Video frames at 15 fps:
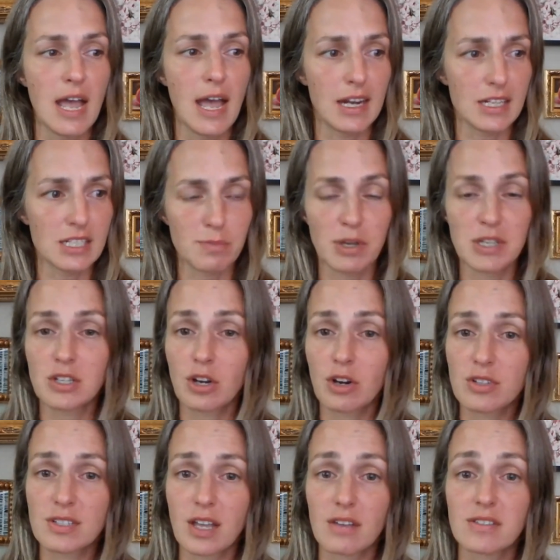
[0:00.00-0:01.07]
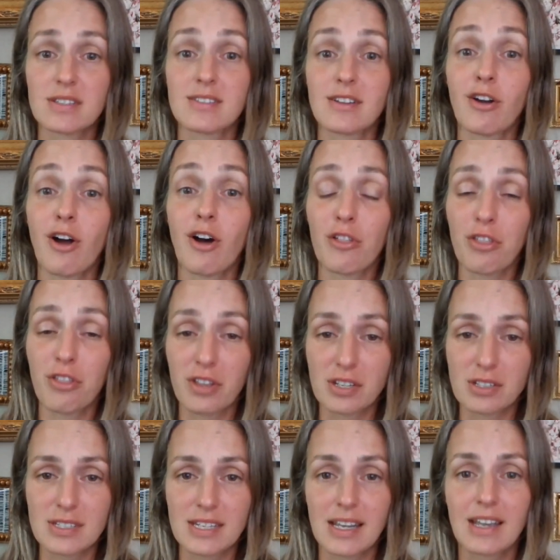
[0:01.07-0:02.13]
and expressing ourselves as our
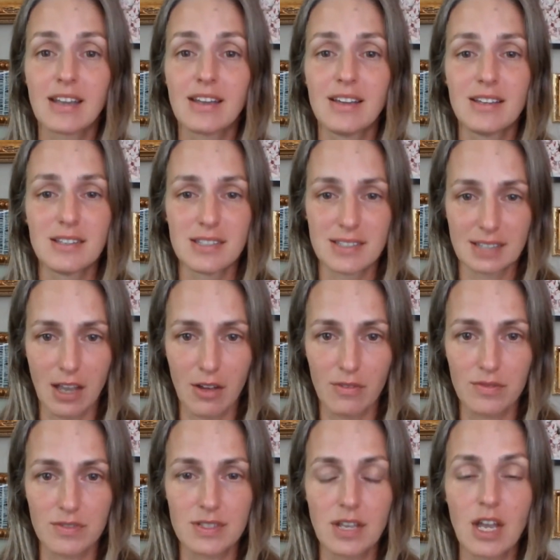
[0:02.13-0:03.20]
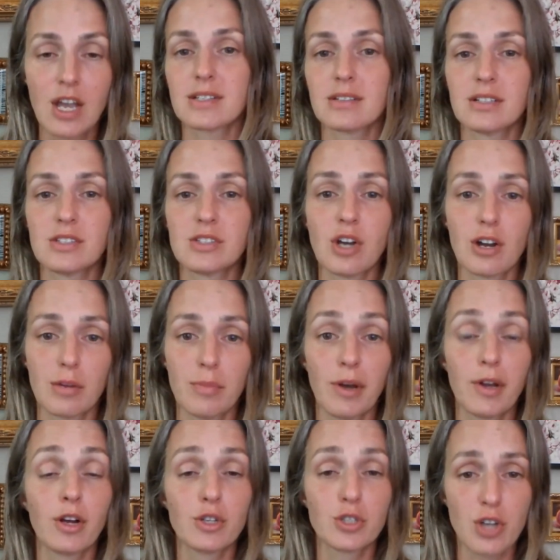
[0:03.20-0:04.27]
authentic selves. Let's talk
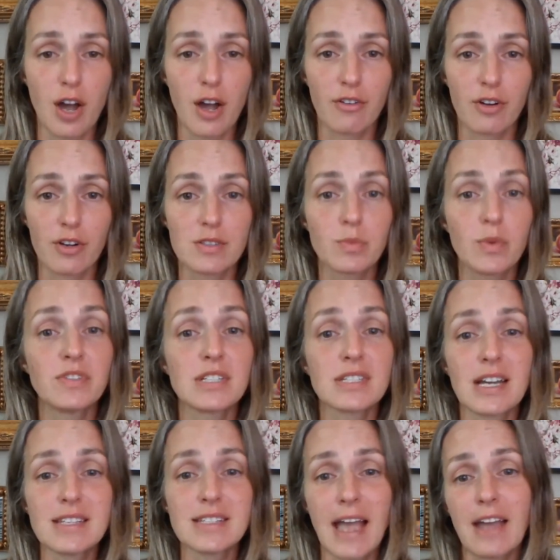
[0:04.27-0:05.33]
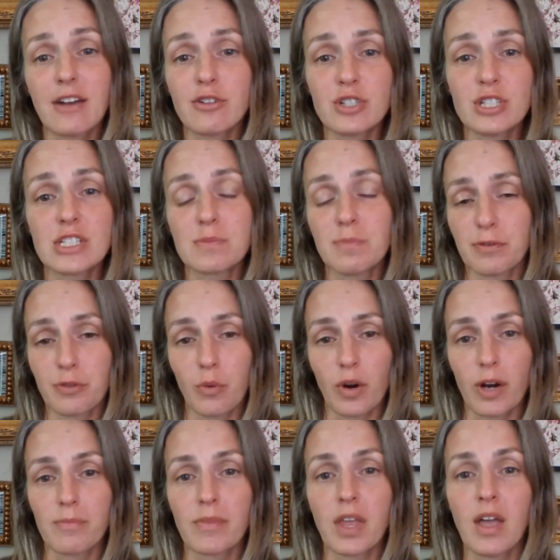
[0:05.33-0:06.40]
about our chakras. We've discussed energies
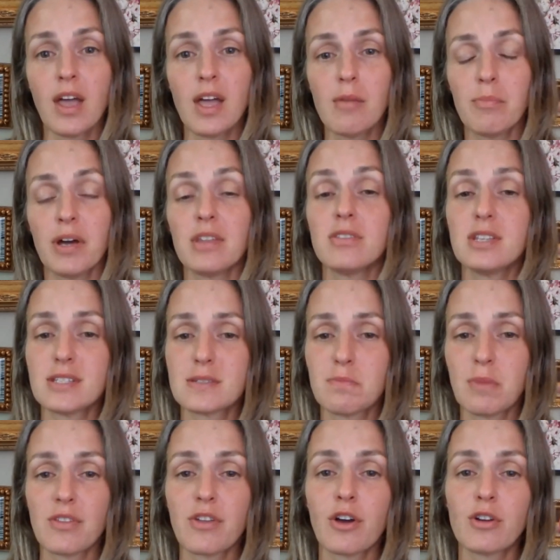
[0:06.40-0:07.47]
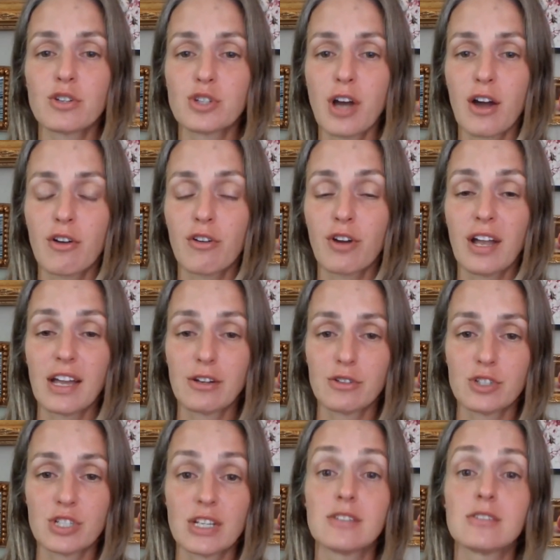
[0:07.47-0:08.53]
before, but this month our chakra
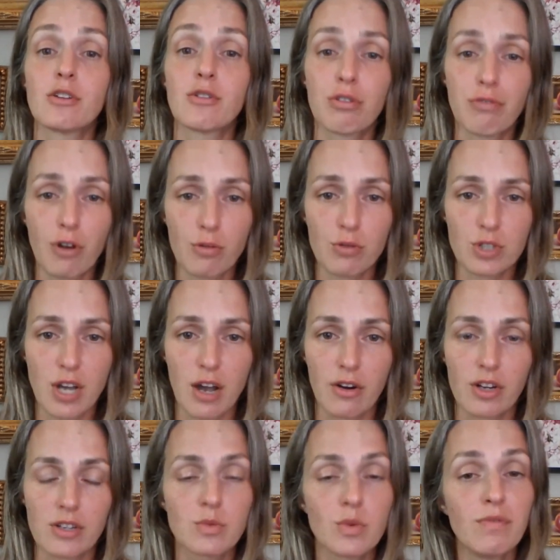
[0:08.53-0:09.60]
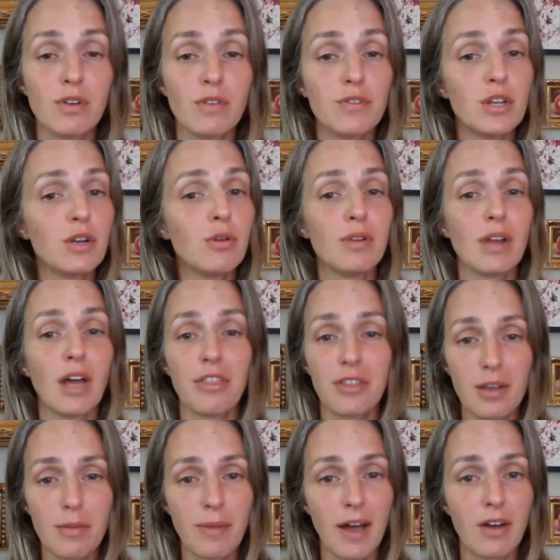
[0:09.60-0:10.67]
energy is our throat chakra. So even if you know
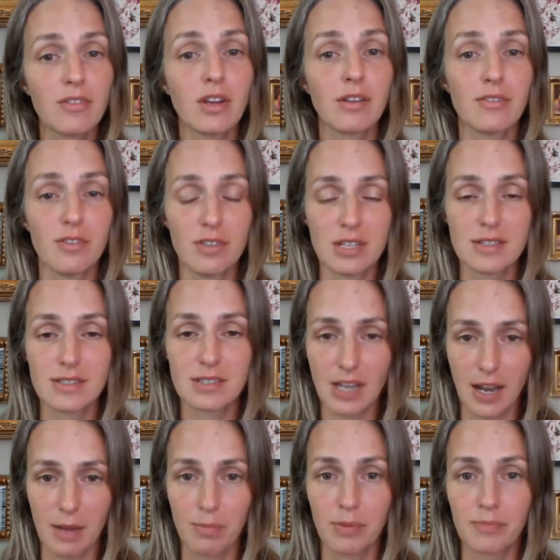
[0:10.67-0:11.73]
nothing about this type